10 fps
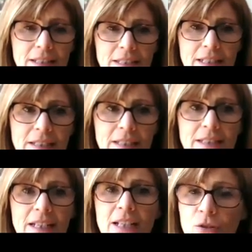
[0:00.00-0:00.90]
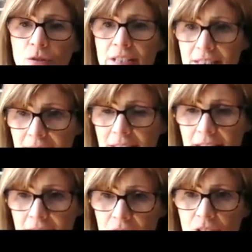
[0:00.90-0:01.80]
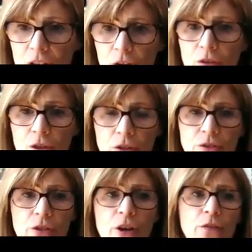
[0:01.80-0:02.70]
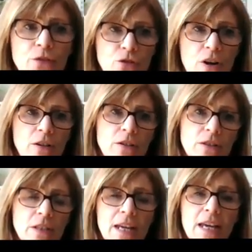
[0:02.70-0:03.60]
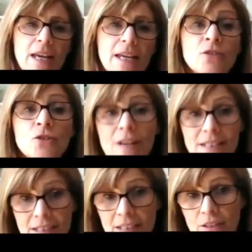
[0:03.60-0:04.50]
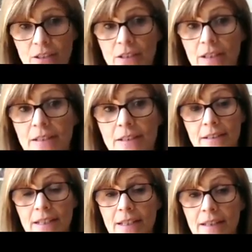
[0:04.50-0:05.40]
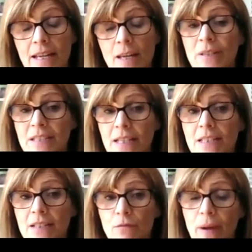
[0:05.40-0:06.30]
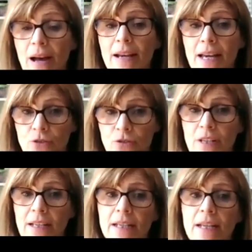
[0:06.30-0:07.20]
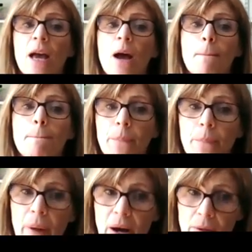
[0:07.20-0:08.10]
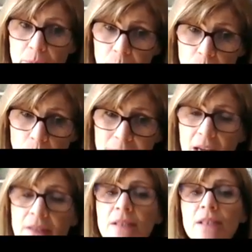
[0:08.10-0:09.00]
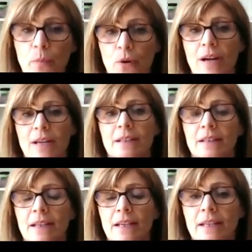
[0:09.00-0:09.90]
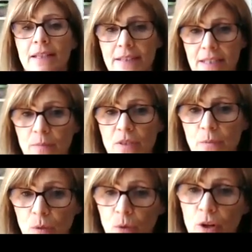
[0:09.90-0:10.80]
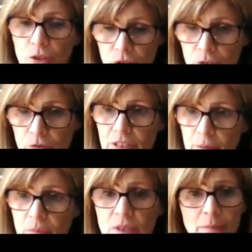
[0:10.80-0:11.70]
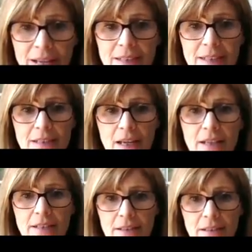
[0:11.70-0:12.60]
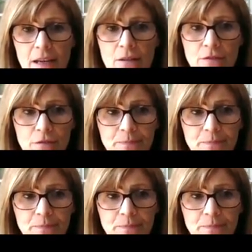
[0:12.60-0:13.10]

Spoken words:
to see is this increased sensitivity over those nerve trunks. Interestingly, they can be sensitive bilaterally, but probably unsurprisingly, it seems to be worse over the symptomatic side itself.